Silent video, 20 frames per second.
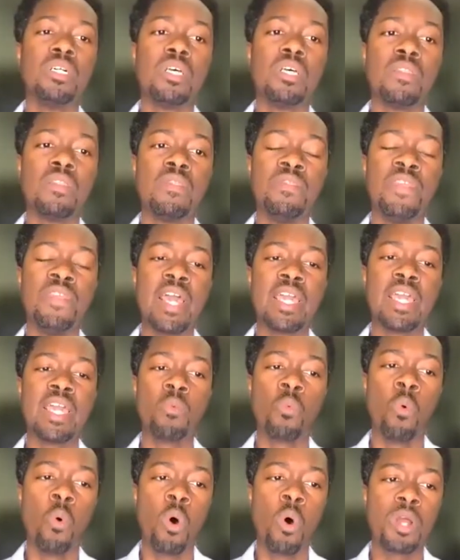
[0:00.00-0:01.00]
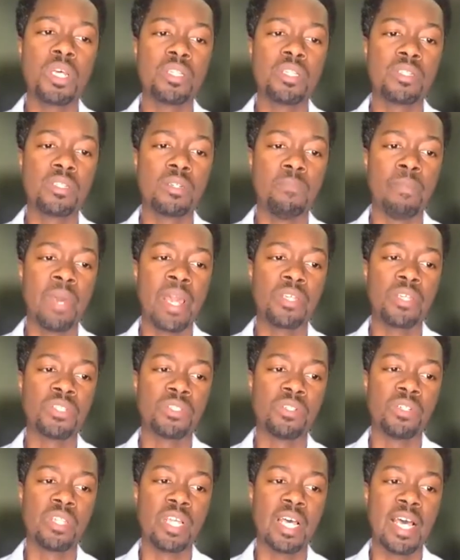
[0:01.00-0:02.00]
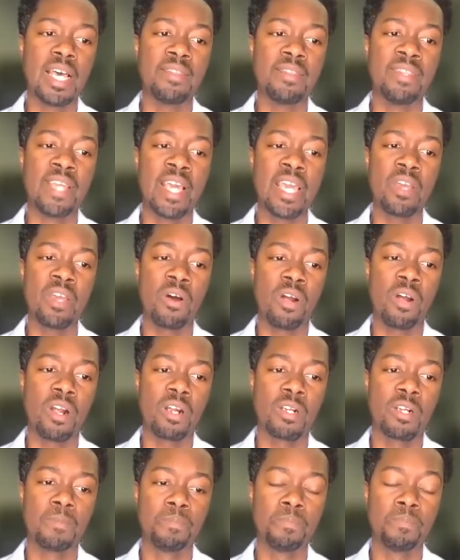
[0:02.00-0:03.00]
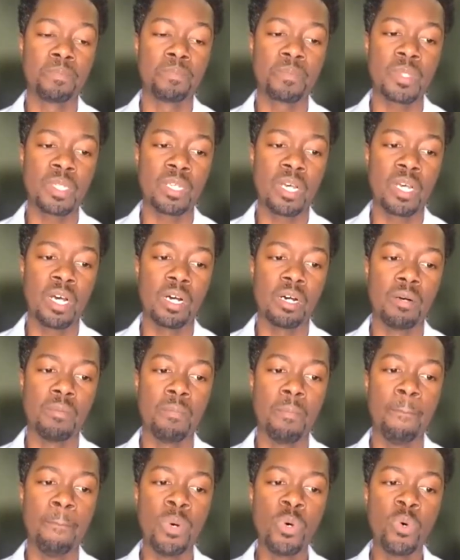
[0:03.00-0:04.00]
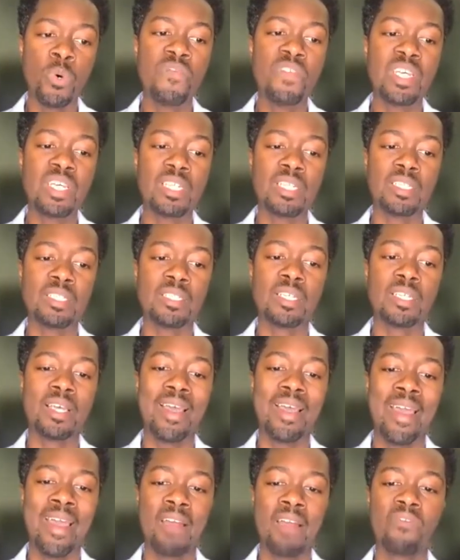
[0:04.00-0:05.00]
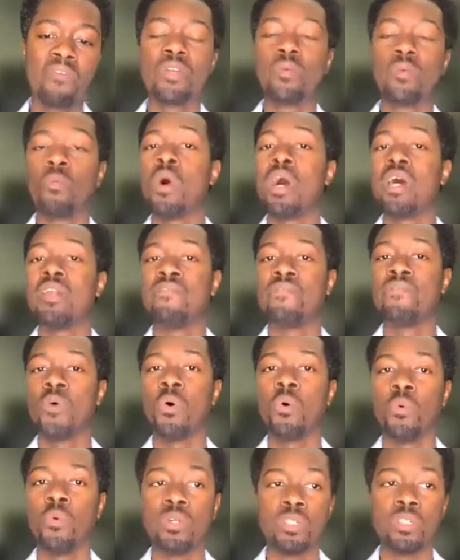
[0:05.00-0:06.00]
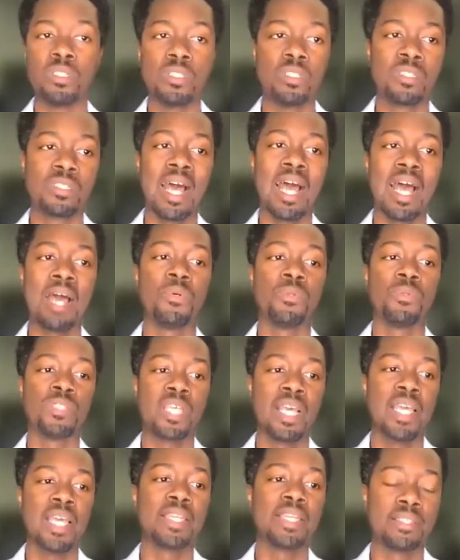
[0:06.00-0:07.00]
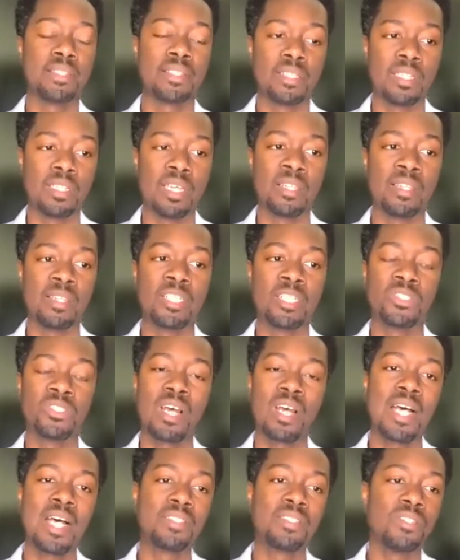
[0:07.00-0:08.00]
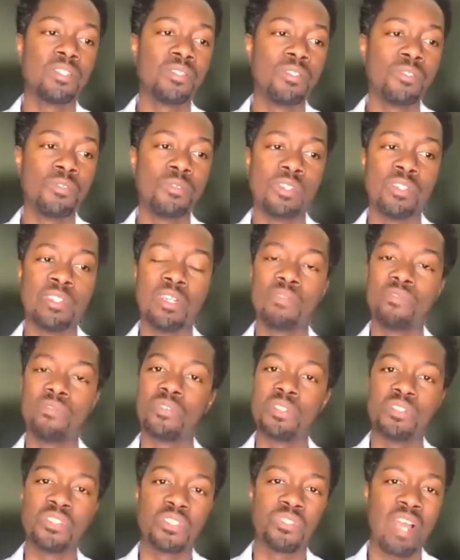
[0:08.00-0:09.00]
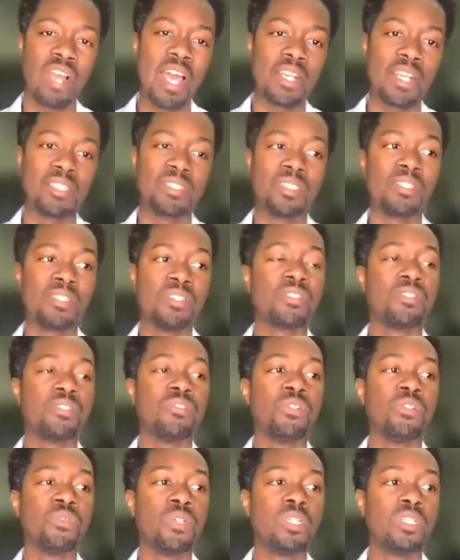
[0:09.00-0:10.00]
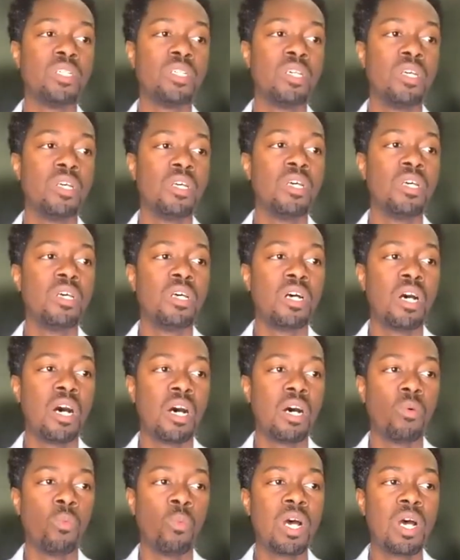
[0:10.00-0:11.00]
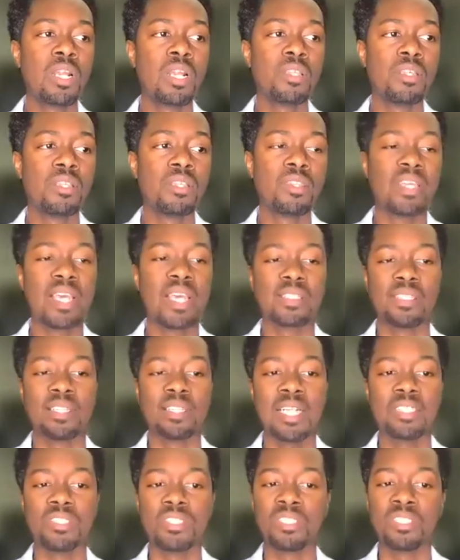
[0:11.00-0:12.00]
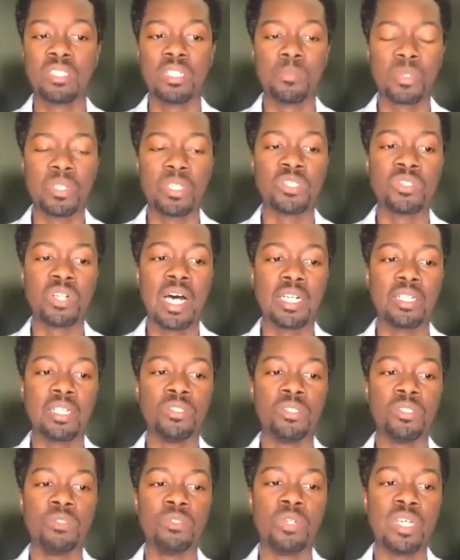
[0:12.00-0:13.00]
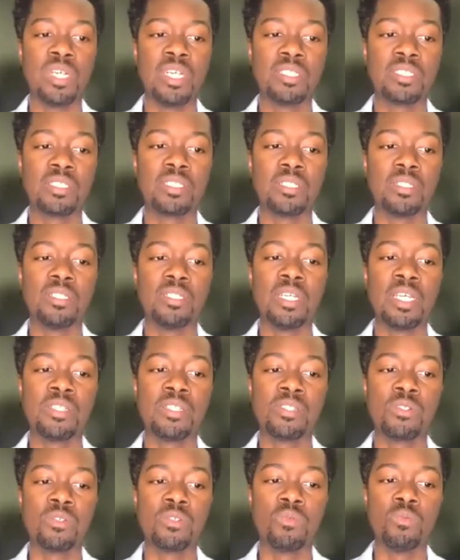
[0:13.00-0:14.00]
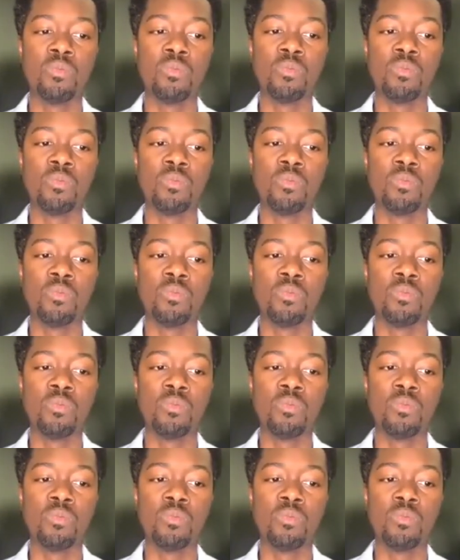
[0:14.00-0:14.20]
they wanted to make sure that they are uh, moving everyone forward simultaneously. And they tried to use different strategies to do it. Uh, one of the things that I just simply try to do is to, is to